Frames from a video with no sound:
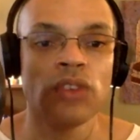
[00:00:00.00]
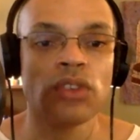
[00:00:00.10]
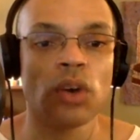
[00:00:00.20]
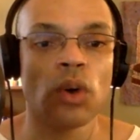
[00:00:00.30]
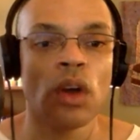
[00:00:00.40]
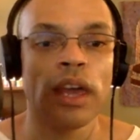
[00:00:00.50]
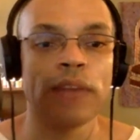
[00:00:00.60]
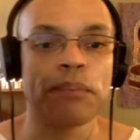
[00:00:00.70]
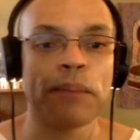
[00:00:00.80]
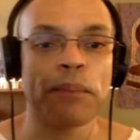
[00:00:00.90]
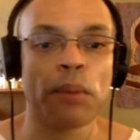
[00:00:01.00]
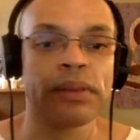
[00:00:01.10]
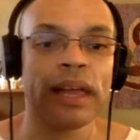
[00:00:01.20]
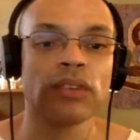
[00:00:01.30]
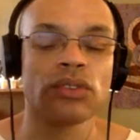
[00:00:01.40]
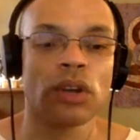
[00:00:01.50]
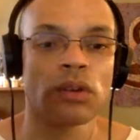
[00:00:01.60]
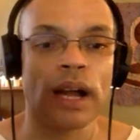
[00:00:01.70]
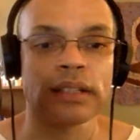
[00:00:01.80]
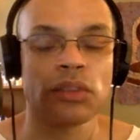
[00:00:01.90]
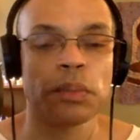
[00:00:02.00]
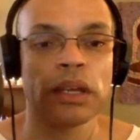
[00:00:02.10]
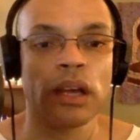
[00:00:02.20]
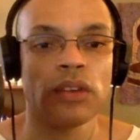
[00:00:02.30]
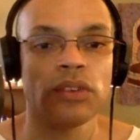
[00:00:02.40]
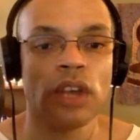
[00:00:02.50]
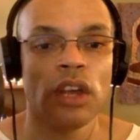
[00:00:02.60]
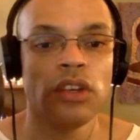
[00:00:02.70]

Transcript: So it perplexed Herodotus because,